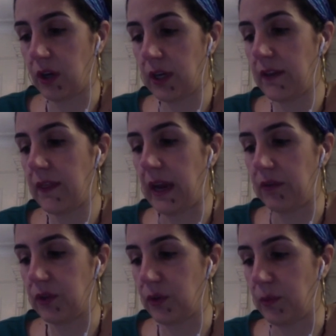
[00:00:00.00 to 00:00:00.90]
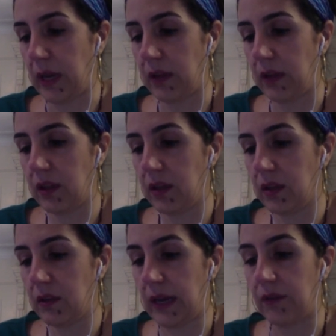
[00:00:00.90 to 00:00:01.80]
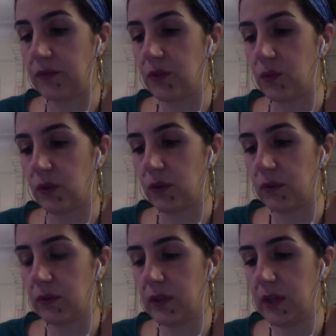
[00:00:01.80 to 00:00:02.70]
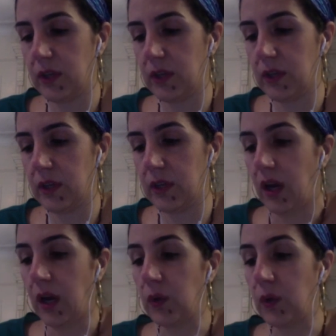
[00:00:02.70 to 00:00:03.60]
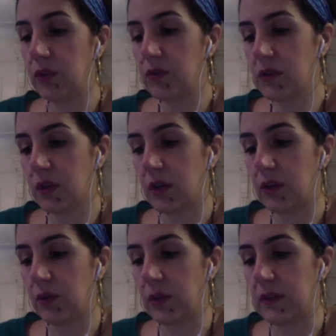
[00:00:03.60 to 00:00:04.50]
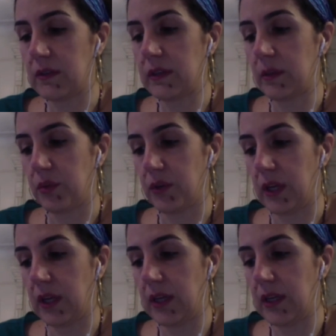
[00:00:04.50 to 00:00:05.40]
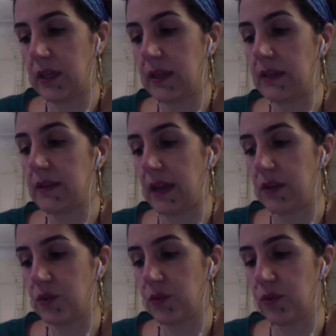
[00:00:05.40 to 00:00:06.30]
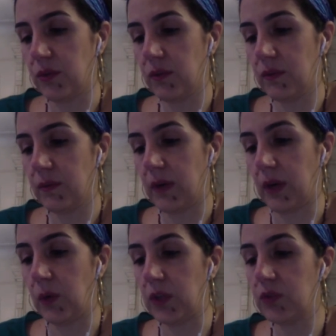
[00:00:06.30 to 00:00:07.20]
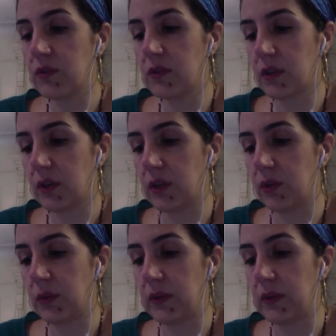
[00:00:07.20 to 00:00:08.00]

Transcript: the aftermath, the afterworld. I want to start with the slippery, the intangible. I want to start with the